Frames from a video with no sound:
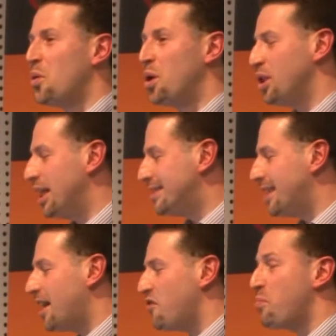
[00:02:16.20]
Well, there's a
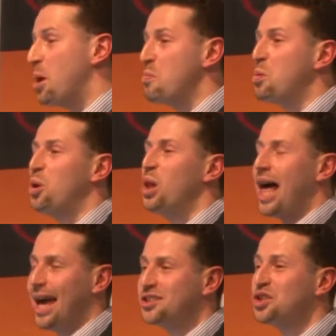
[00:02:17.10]
lot of people
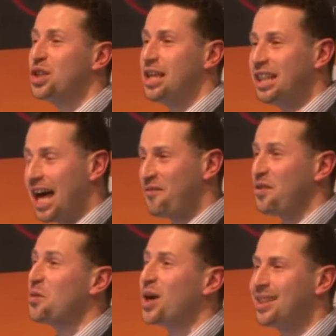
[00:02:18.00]
actually
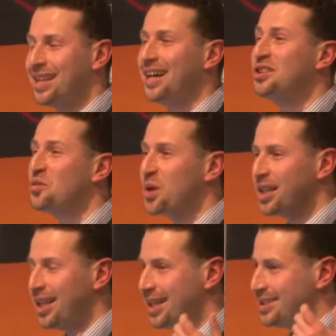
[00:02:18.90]
laughing right now to
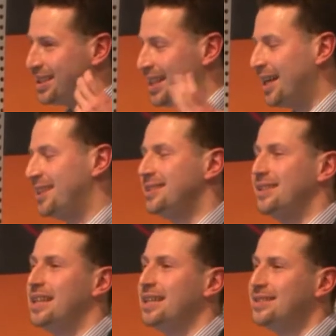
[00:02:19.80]
realize that
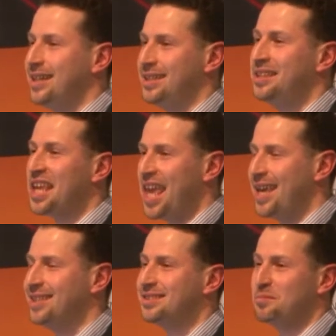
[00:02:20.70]
that's not the
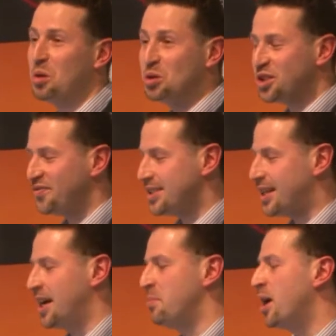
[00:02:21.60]
case most of the
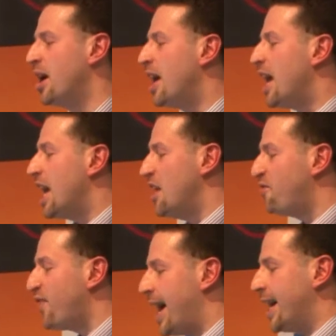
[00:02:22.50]
time. In
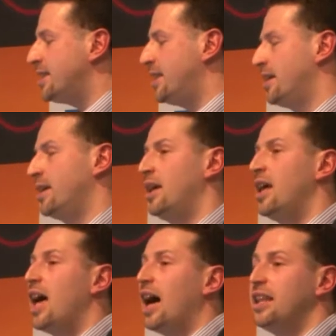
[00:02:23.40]
fact,
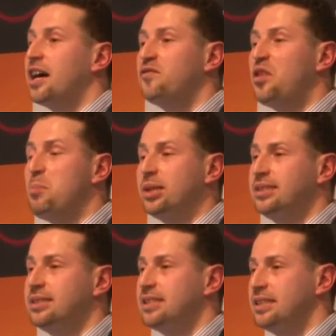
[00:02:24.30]
a lot of the
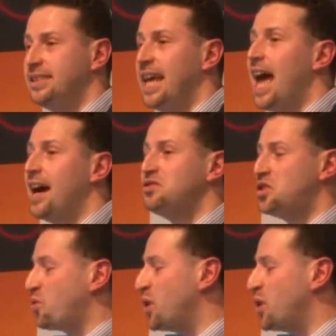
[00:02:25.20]
businesses, they have to